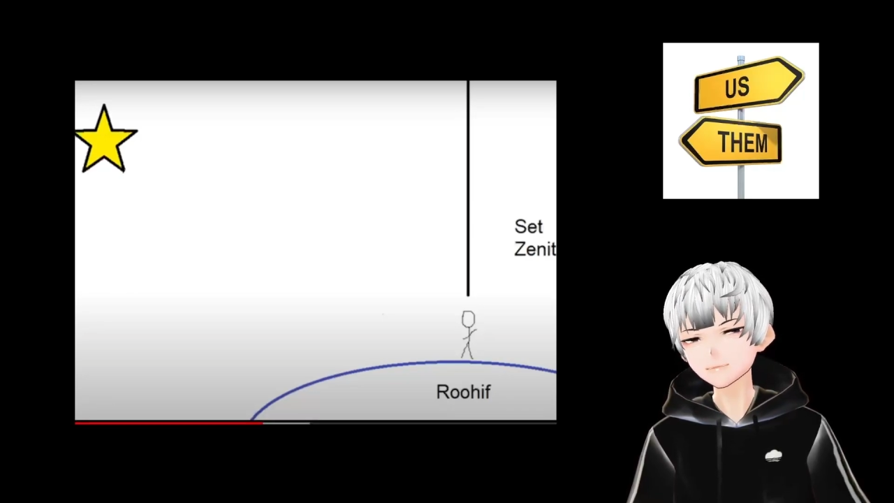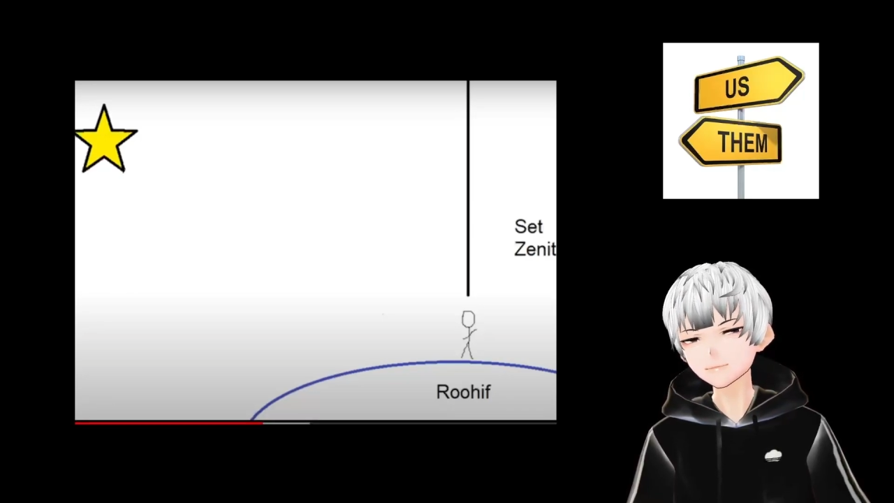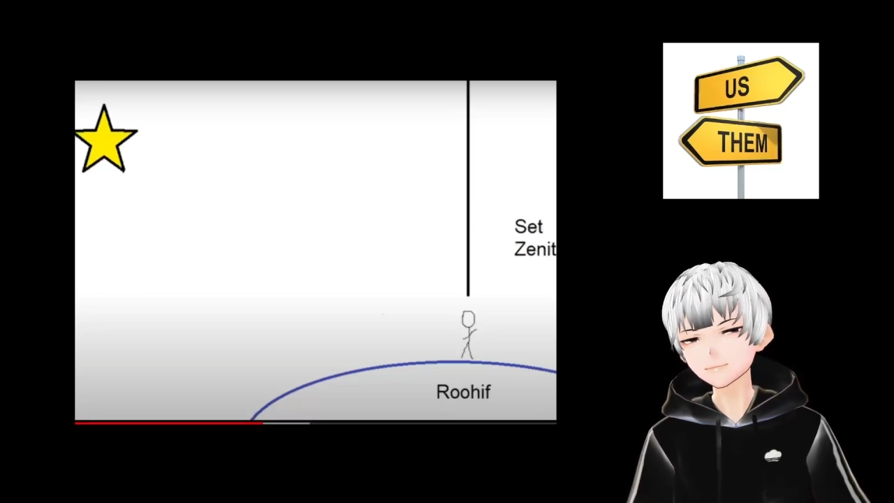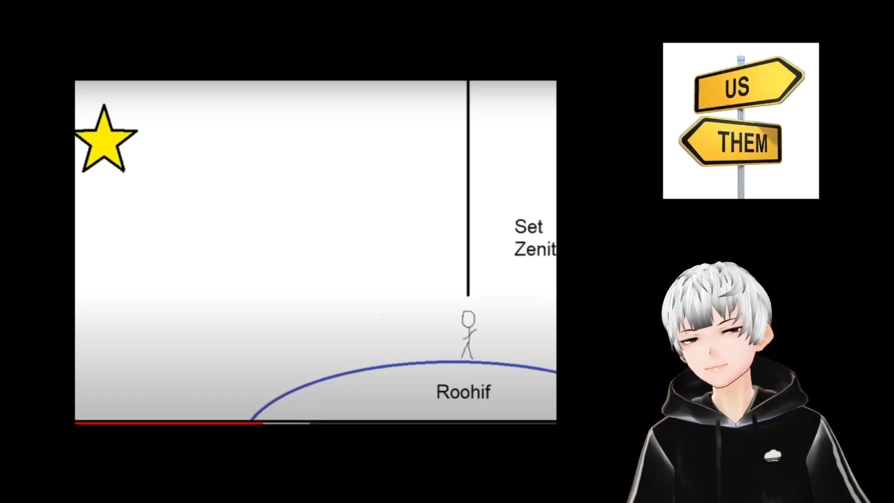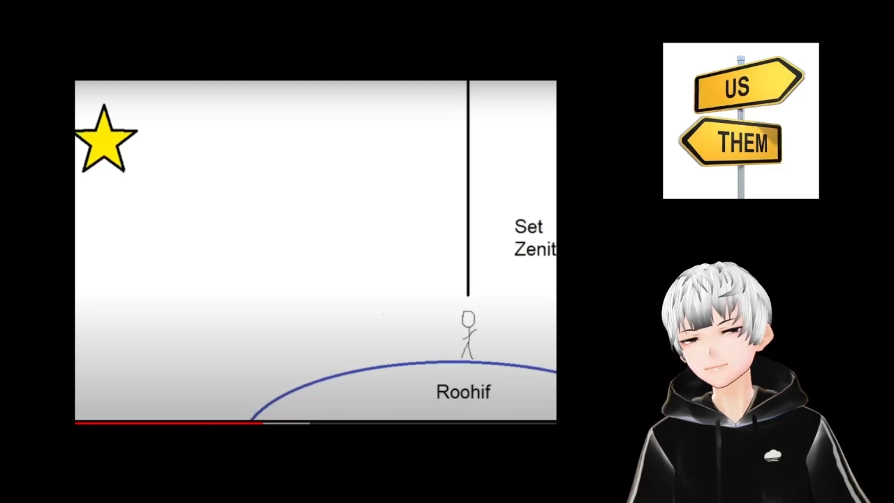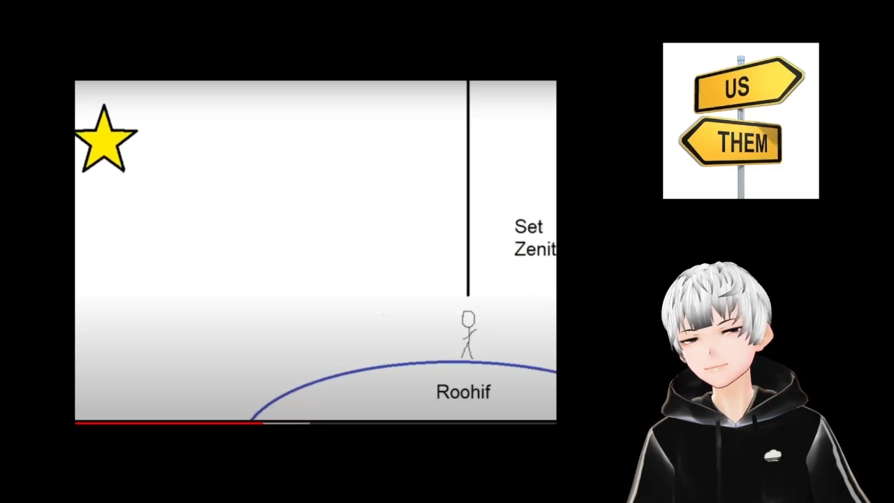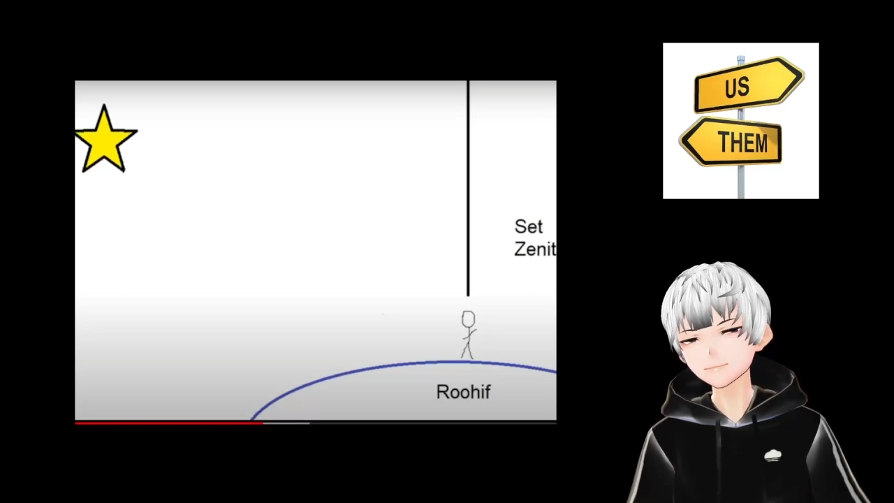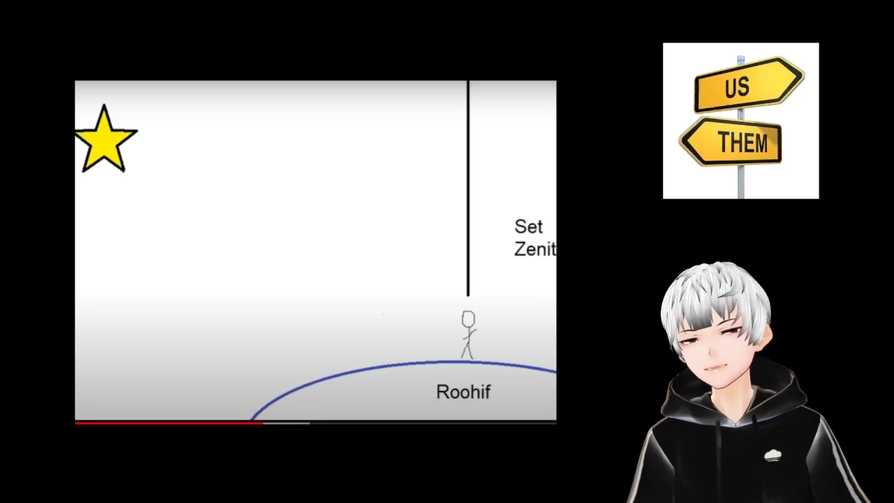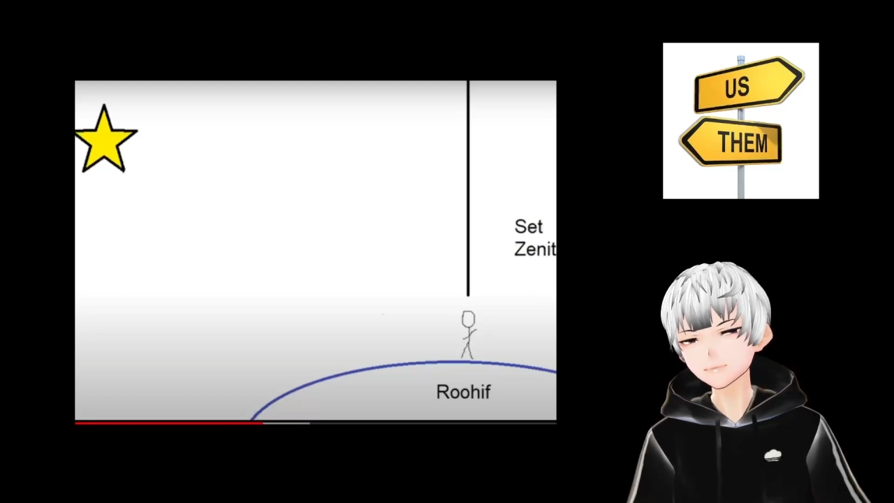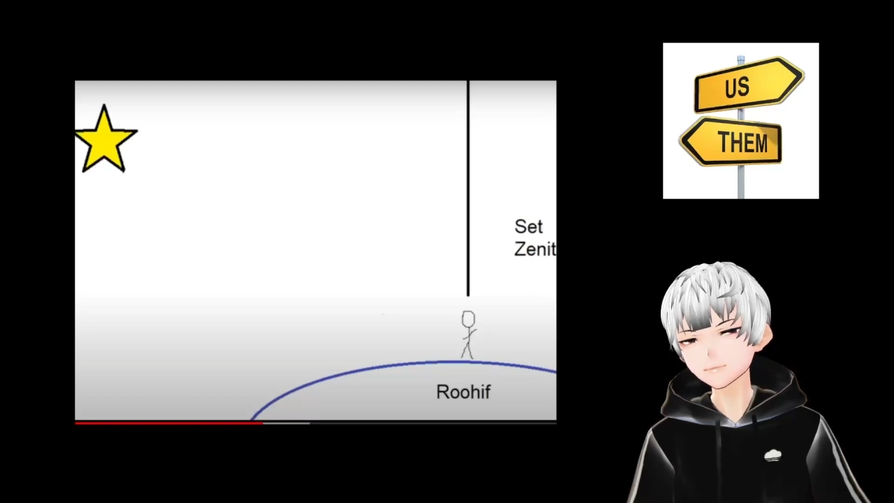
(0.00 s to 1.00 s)
with
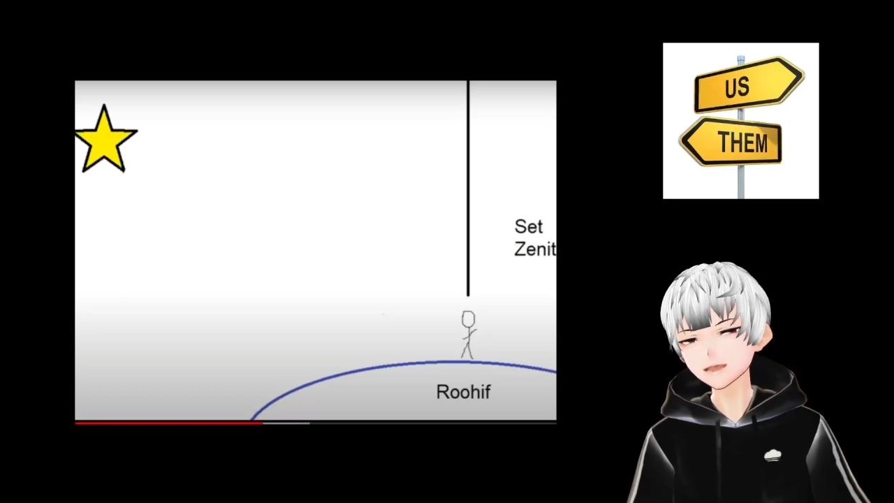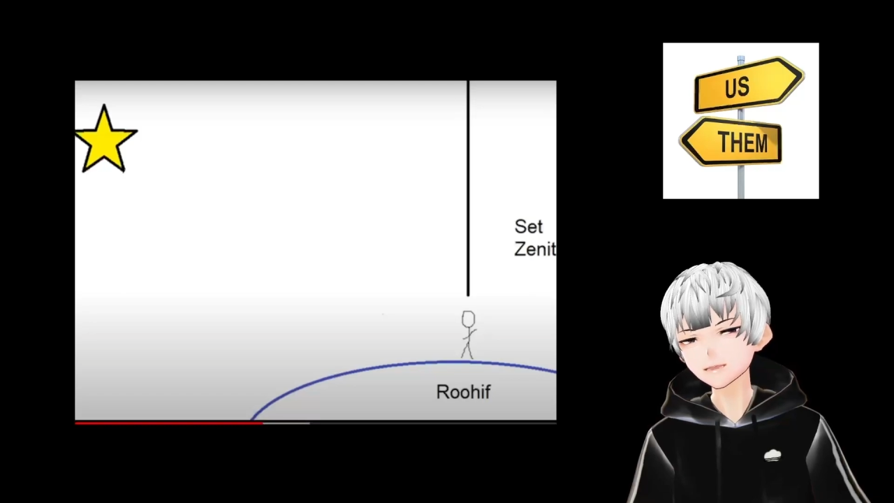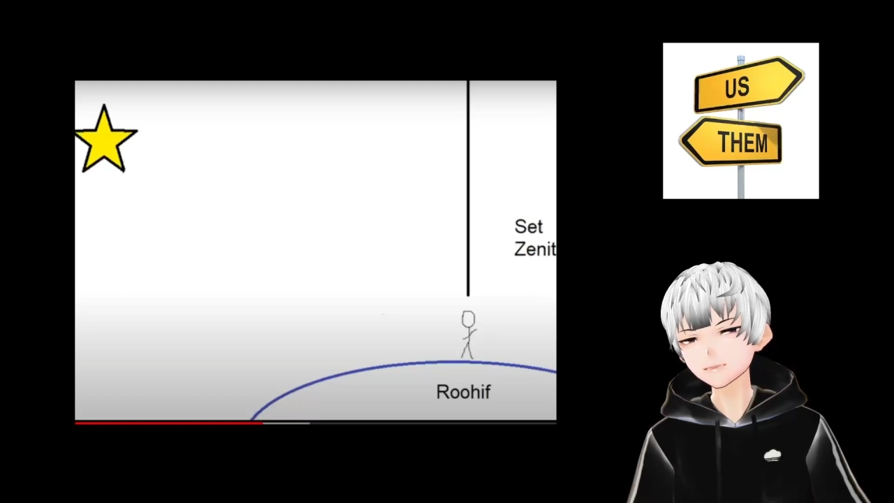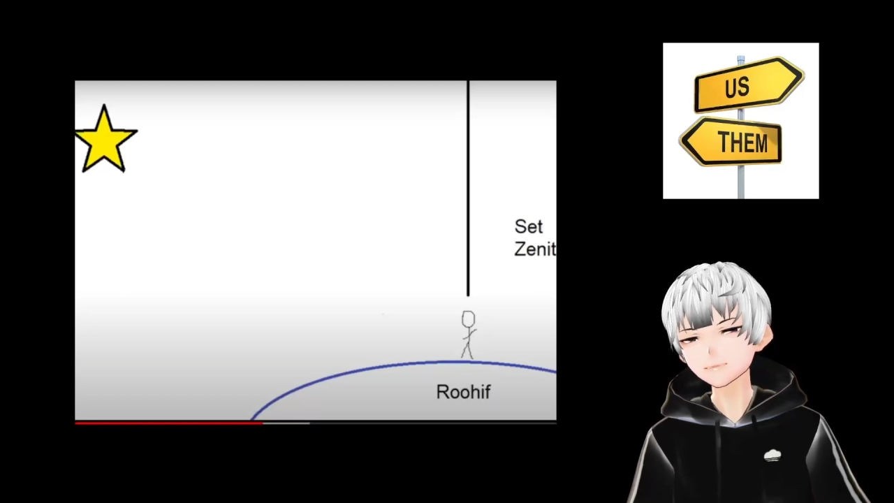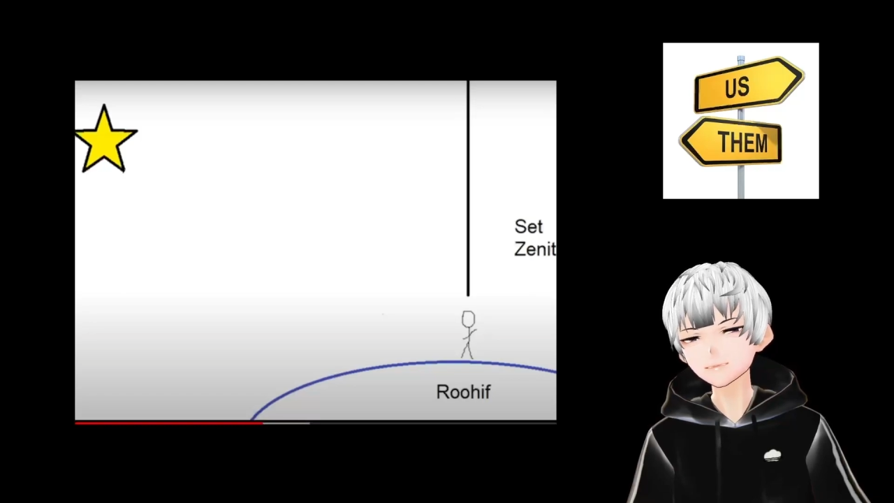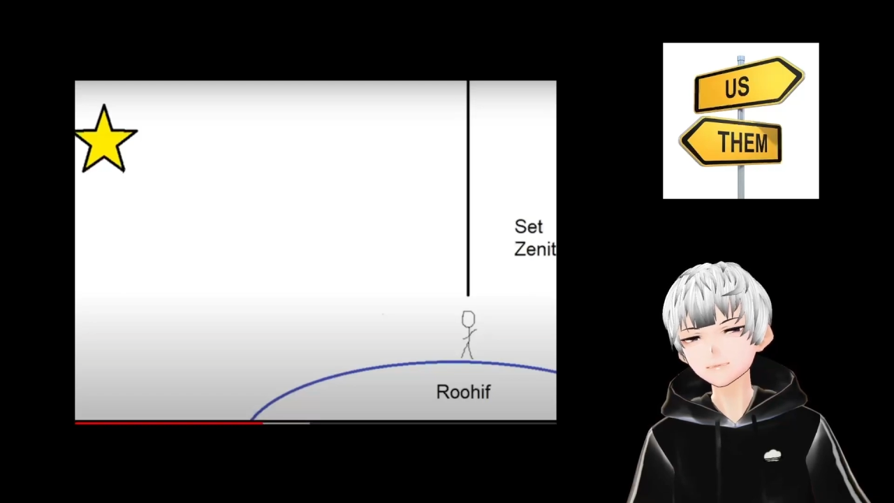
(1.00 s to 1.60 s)
plumb bobs.